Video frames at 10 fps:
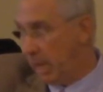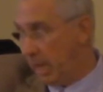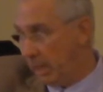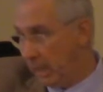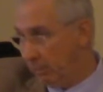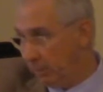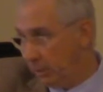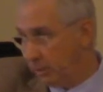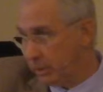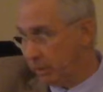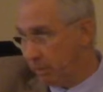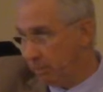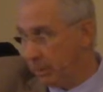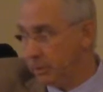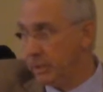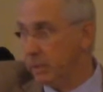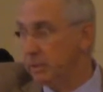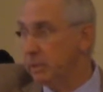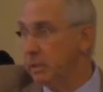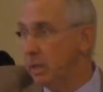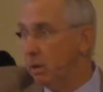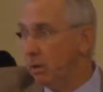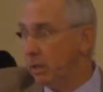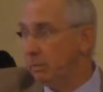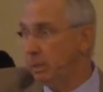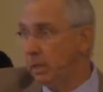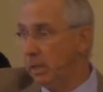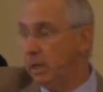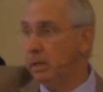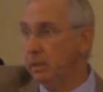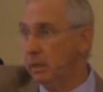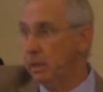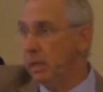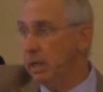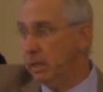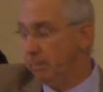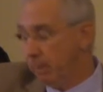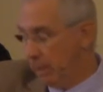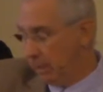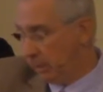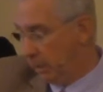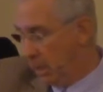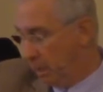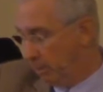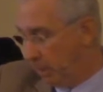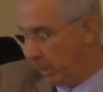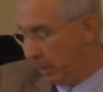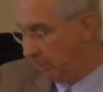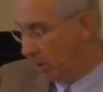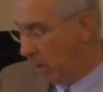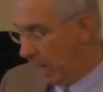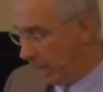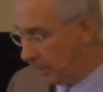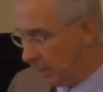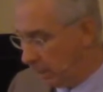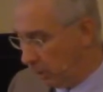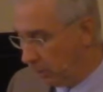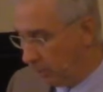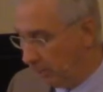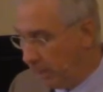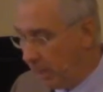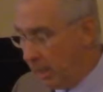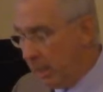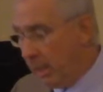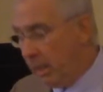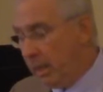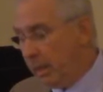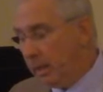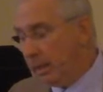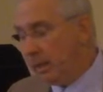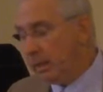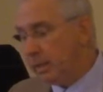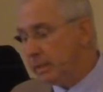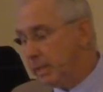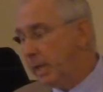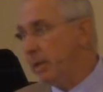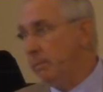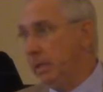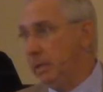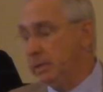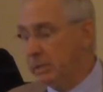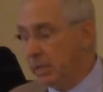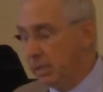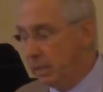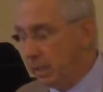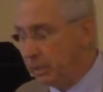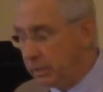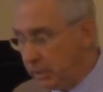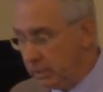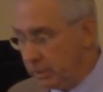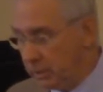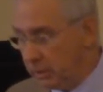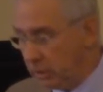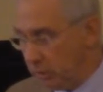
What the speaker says: and that person or persons ought to be utterly dependent upon him as they do. The second means that Jesus